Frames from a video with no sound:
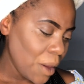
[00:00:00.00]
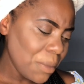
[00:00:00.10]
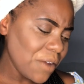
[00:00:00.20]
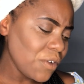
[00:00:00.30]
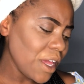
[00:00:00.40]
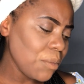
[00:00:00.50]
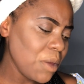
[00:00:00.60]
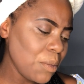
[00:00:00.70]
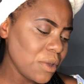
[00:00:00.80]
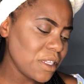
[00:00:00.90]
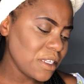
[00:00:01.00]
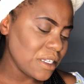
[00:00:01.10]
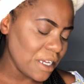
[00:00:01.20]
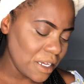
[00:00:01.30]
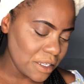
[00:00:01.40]
But But I feel like people these
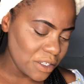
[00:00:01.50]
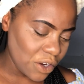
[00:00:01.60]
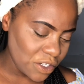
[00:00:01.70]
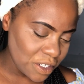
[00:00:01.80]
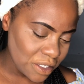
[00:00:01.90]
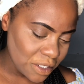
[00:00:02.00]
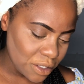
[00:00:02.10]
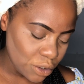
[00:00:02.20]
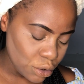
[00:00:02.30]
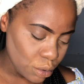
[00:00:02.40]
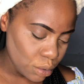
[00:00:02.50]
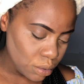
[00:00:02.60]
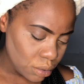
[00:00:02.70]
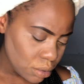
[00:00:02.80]
days are just, you know,